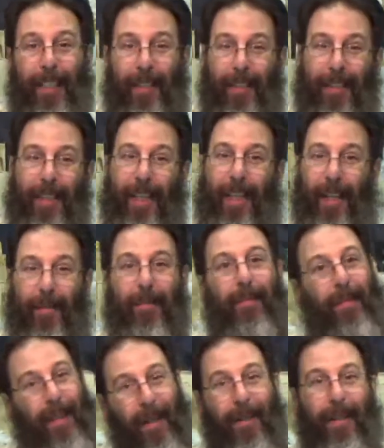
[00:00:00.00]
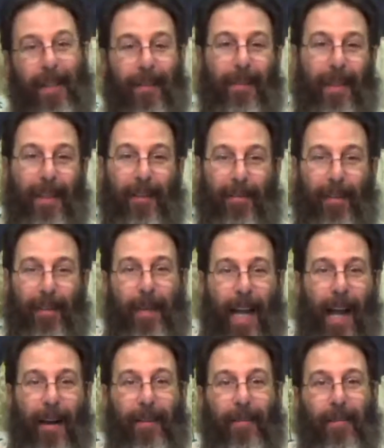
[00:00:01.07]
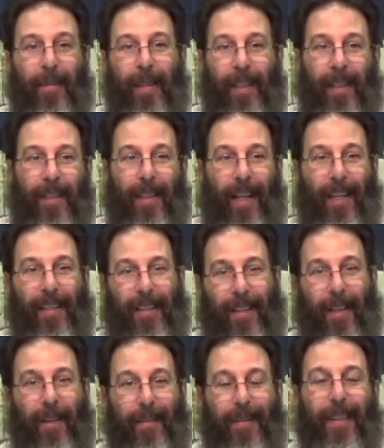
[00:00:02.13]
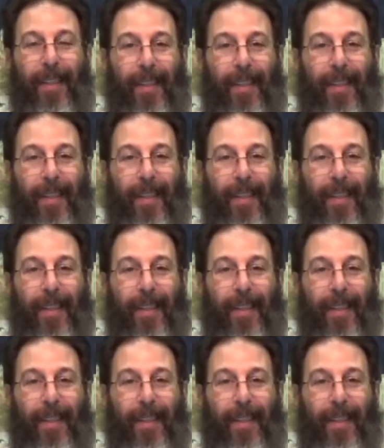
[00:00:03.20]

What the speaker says: You see him, you know, he really flipped out. It's like, so